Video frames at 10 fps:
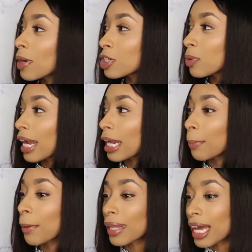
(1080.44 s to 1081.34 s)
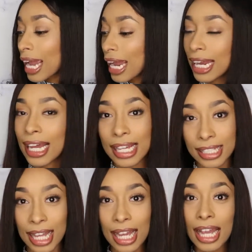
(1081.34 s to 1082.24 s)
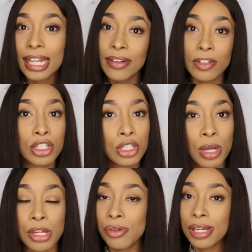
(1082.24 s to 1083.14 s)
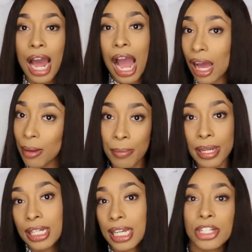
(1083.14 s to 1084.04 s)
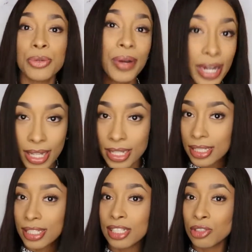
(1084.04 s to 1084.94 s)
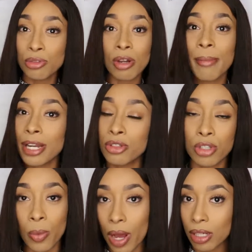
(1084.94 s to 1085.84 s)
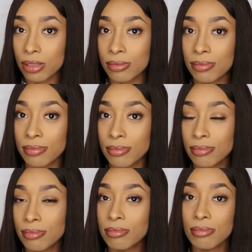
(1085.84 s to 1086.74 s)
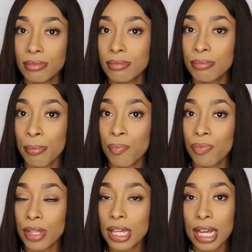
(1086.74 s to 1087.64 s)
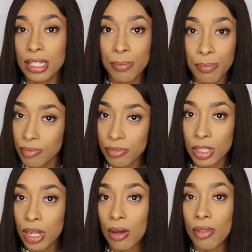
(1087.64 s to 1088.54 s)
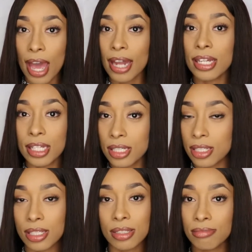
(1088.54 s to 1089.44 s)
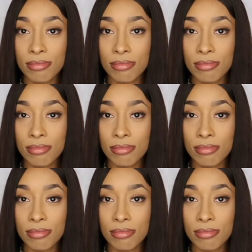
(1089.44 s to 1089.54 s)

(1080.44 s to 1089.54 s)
get you an apron, be like, hey, can I get that? And give it to you, and you can hop in the kitchen with us since you know the menu so well. And that's, you know, that is